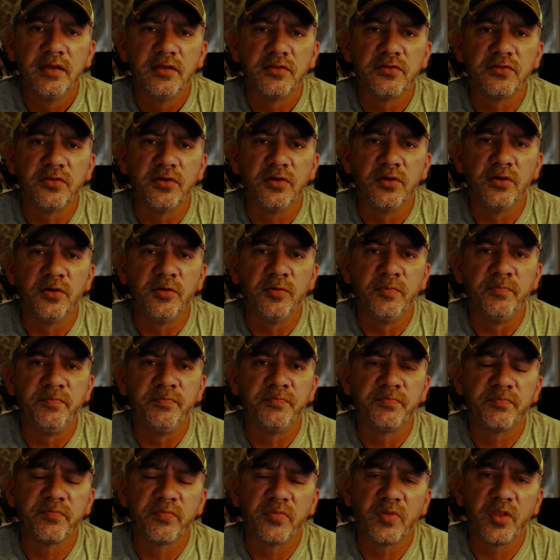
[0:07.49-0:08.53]
So
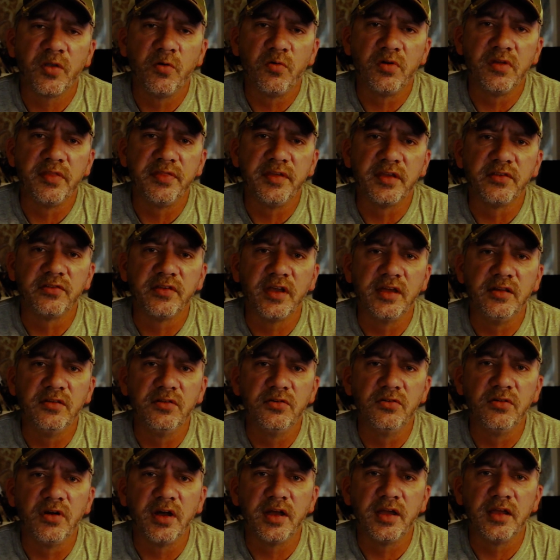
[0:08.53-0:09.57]
one of the things I
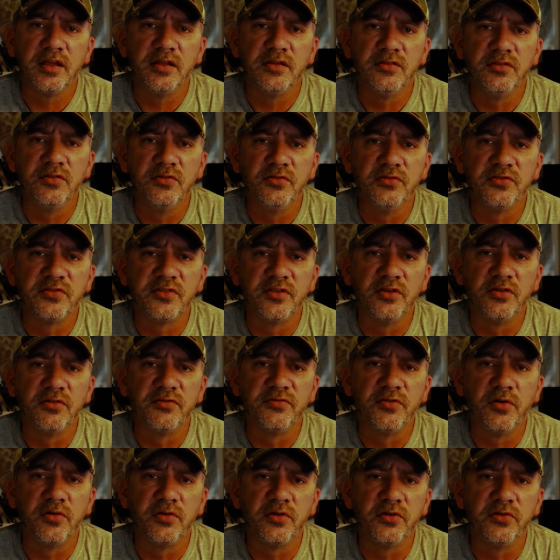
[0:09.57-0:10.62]
do still
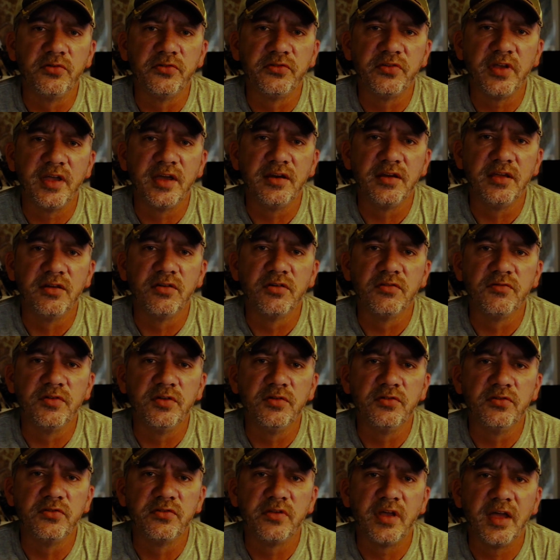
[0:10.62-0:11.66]
photos and
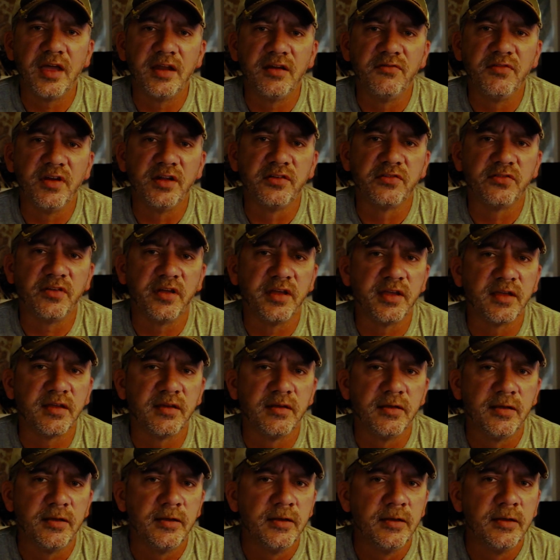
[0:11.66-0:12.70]
interviews at events like
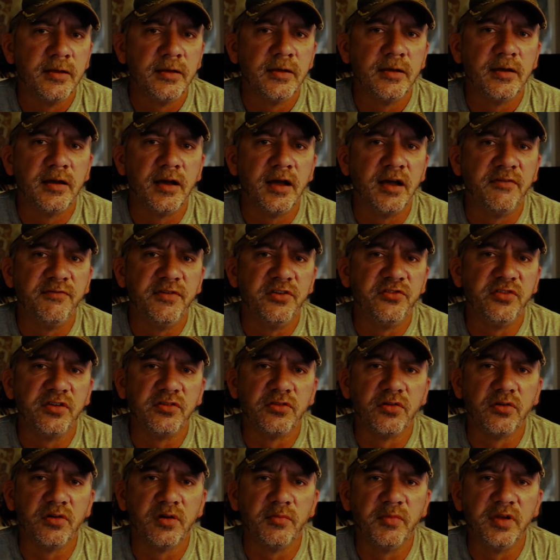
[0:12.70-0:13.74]
fishing
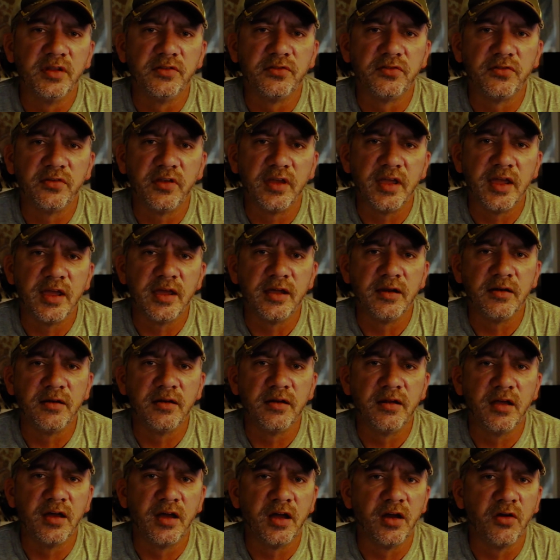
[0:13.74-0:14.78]
tournaments
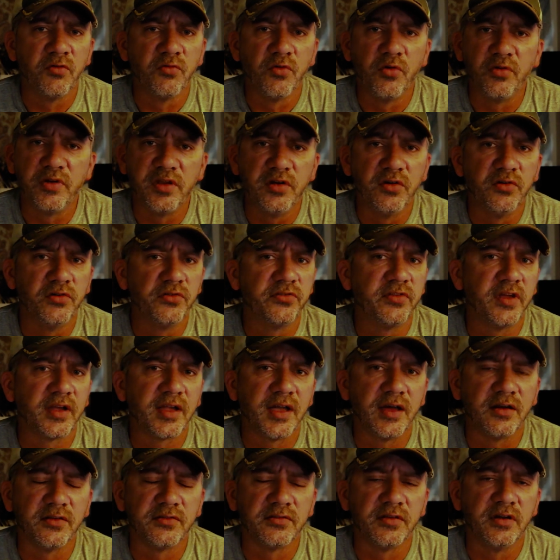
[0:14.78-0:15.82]
and rodeos, that
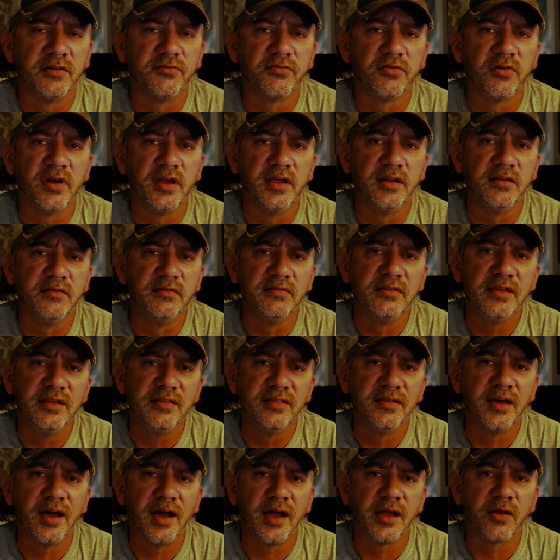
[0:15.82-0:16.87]
kind of stuff, where I
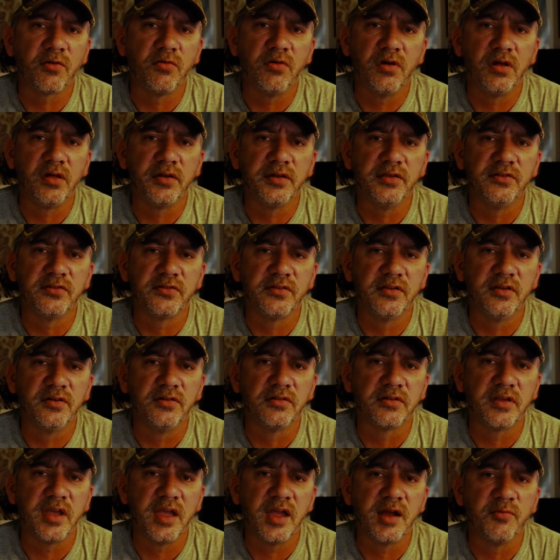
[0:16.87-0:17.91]
need the high quality
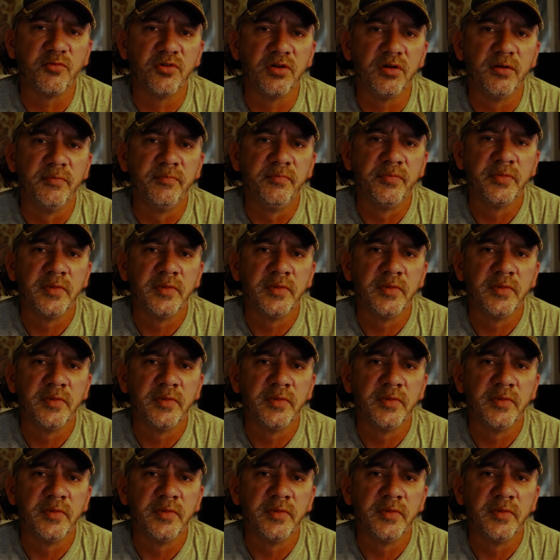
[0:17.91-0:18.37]
still camera